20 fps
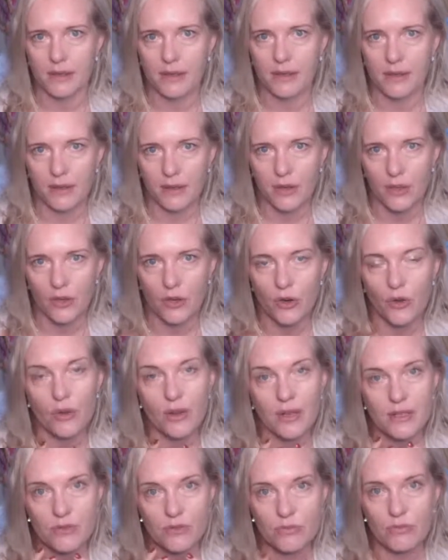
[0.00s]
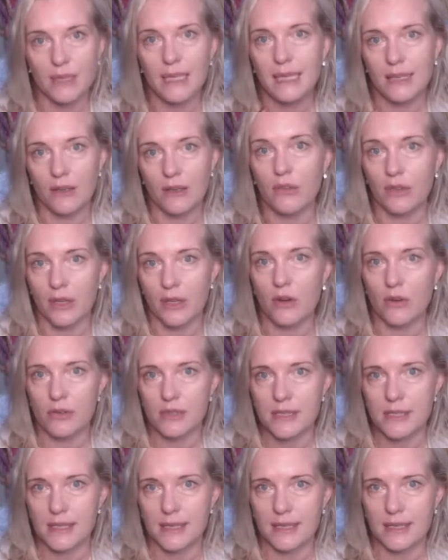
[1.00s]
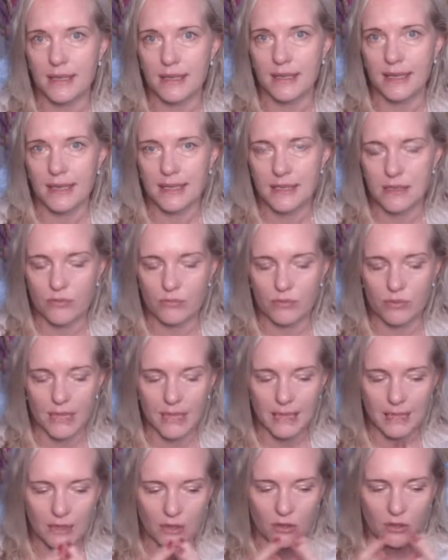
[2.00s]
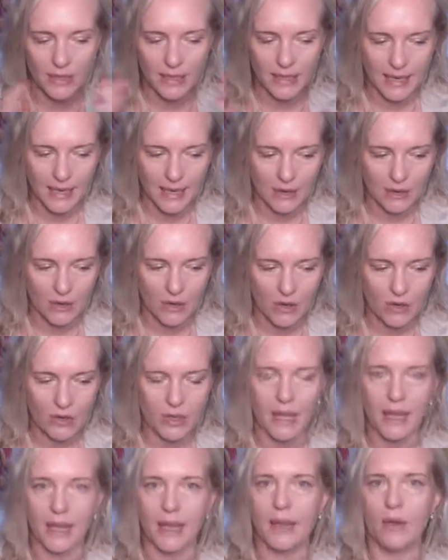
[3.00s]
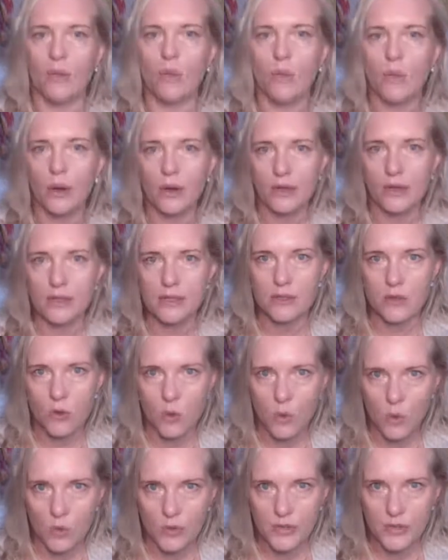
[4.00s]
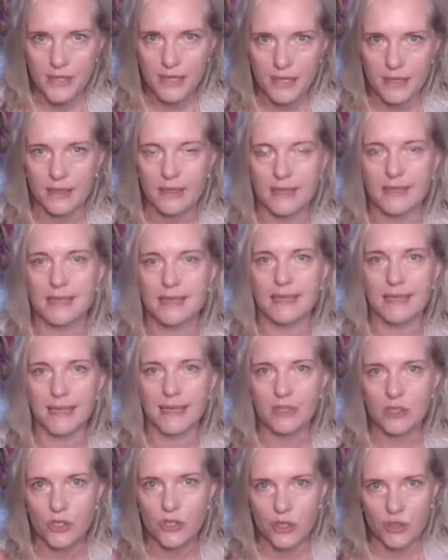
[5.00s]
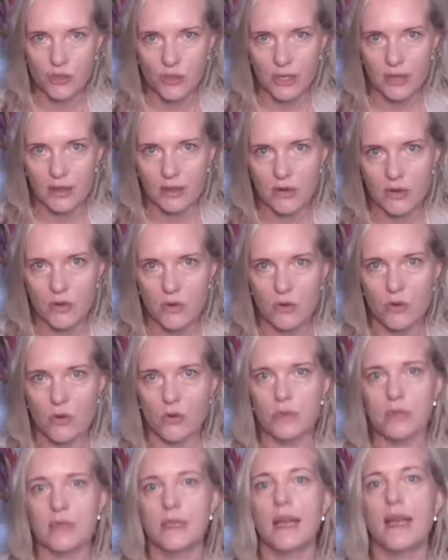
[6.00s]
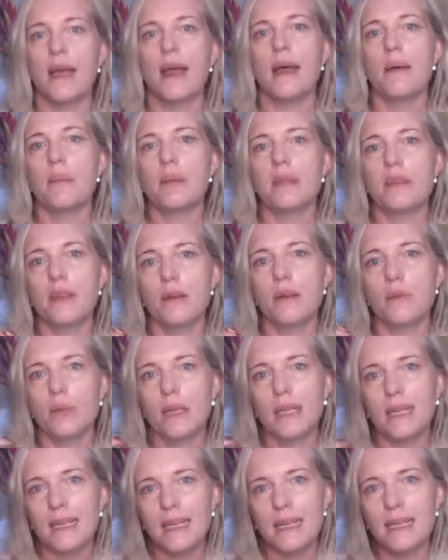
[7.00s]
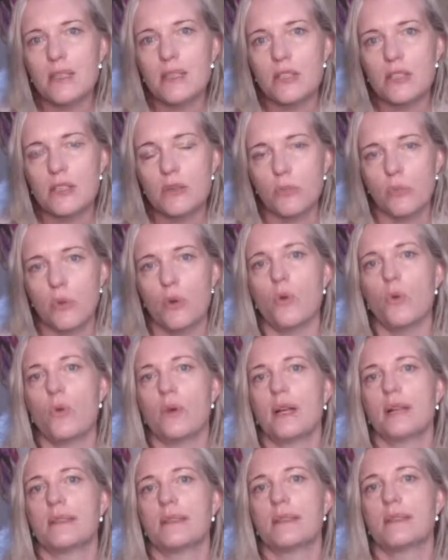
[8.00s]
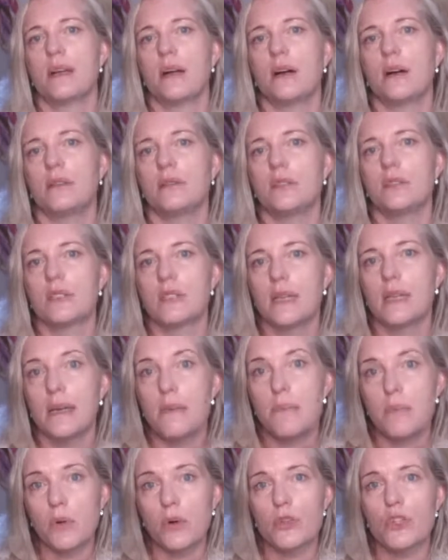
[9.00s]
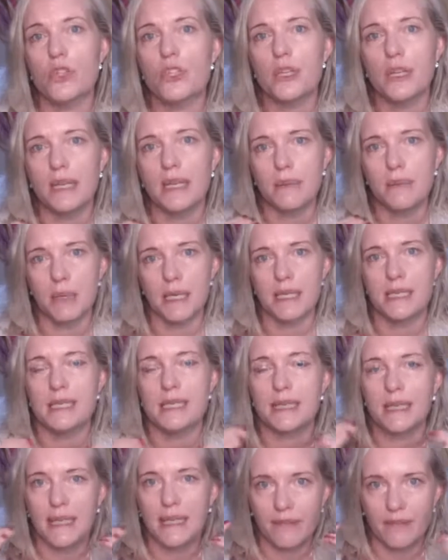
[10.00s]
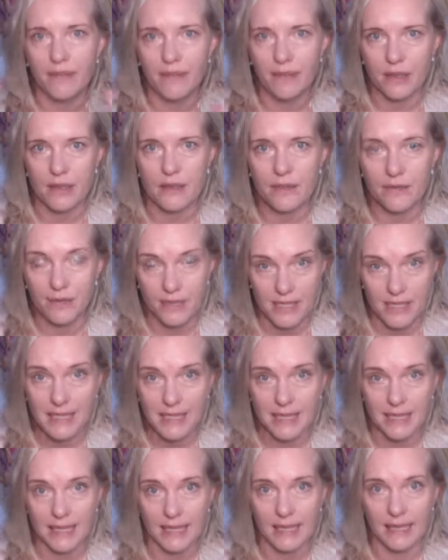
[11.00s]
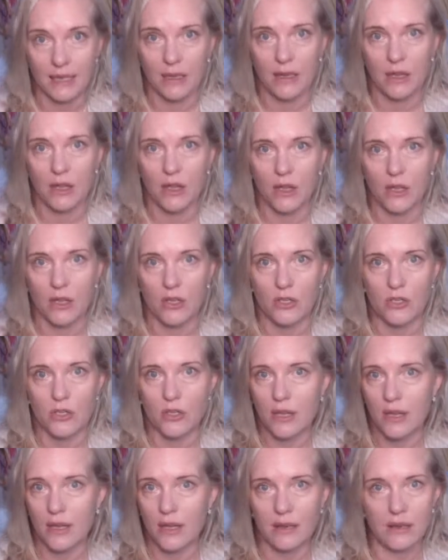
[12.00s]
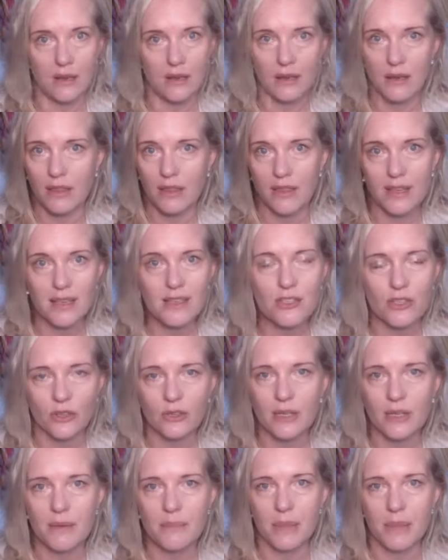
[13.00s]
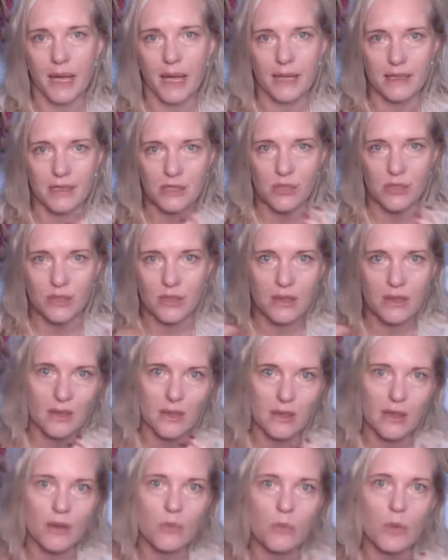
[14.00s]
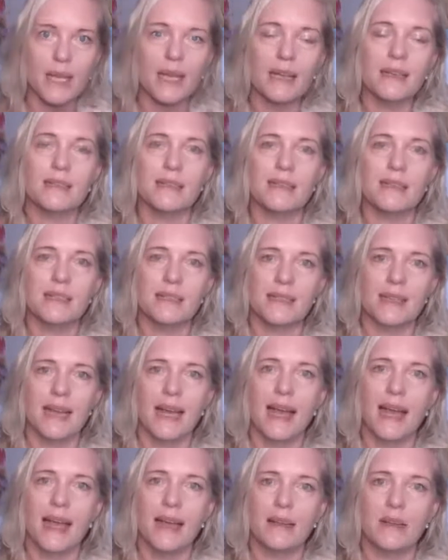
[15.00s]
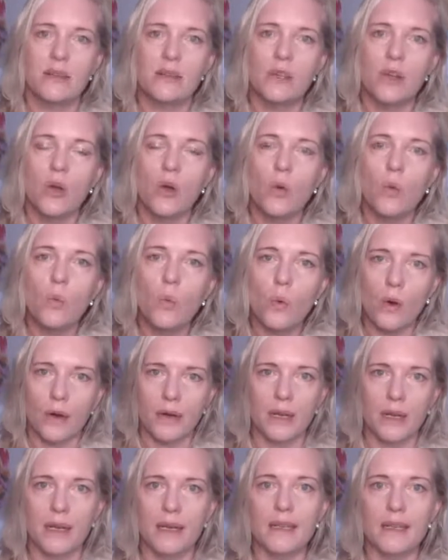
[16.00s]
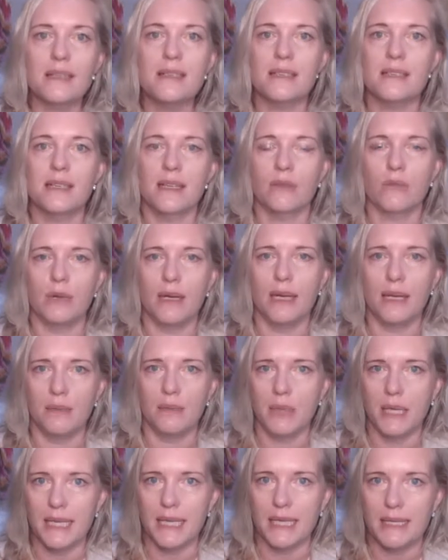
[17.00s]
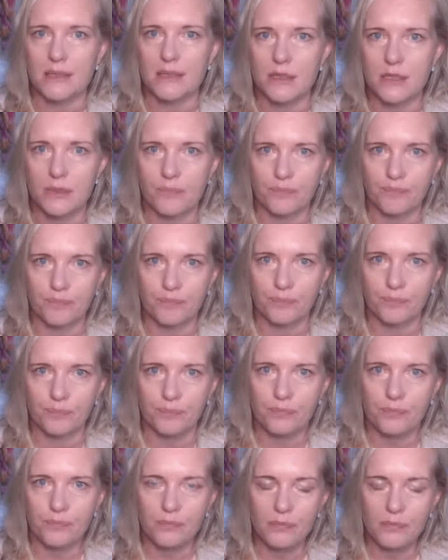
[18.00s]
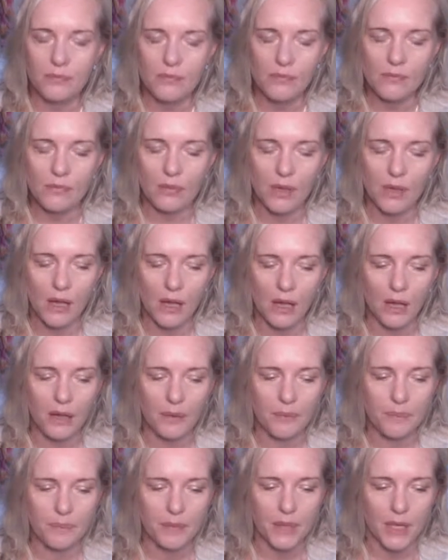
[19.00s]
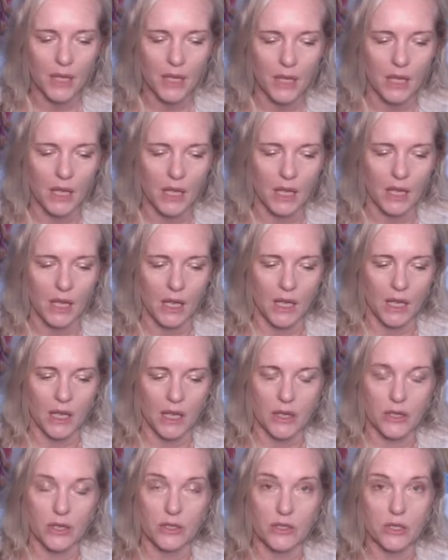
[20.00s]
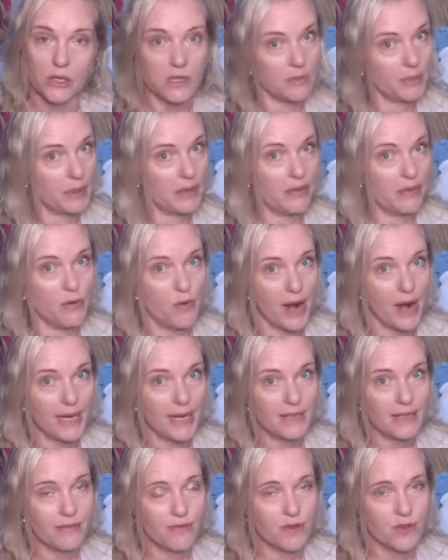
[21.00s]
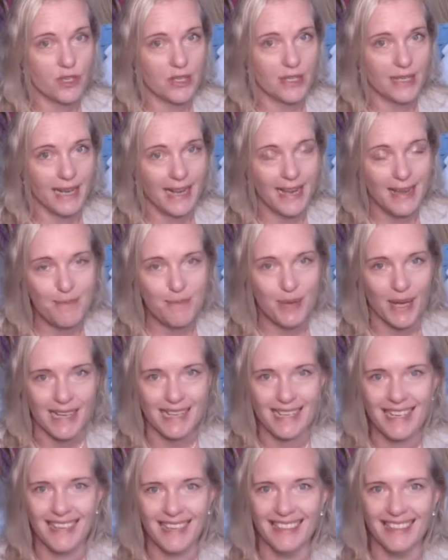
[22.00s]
It's really not the answer. It's really looking at, okay, what is causing this? Let's treat the cause, but then we need to support ourselves emotionally, mentally, physically, so that things don't come back, so that we understand what holistic really means. So it's a bit of a rant for today, but